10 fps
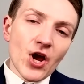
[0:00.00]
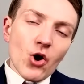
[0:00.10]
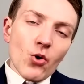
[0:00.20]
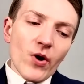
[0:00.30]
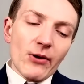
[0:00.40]

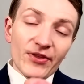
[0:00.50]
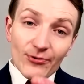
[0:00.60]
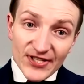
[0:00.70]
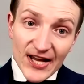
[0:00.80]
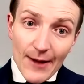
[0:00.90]
where when there
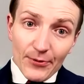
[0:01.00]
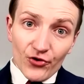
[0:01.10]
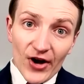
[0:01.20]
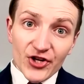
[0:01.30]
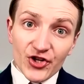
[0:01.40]
was capital
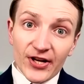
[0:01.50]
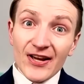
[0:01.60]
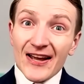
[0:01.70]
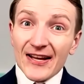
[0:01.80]
rationing,